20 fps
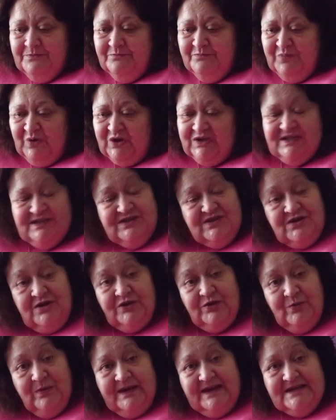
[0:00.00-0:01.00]
But it's not
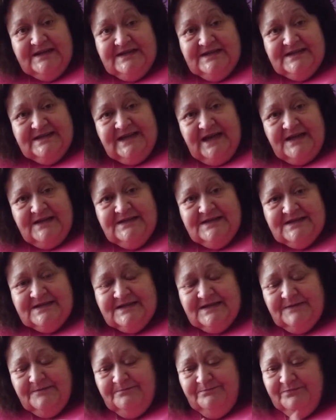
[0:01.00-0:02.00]
the way it
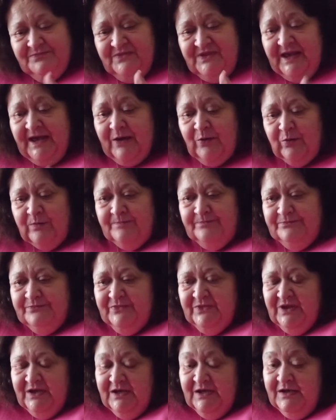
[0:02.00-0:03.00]
intended. Now,
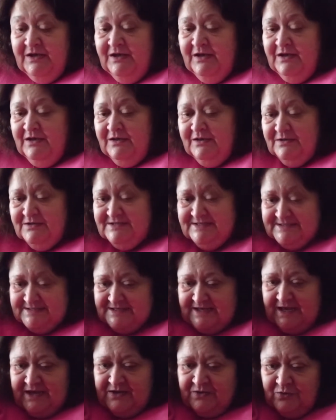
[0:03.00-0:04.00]

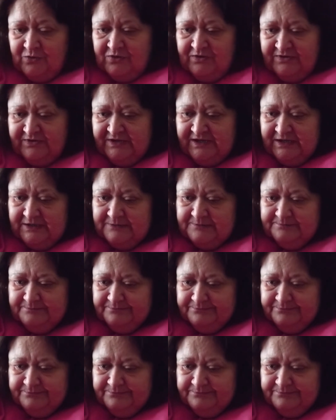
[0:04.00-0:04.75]
saying all of that,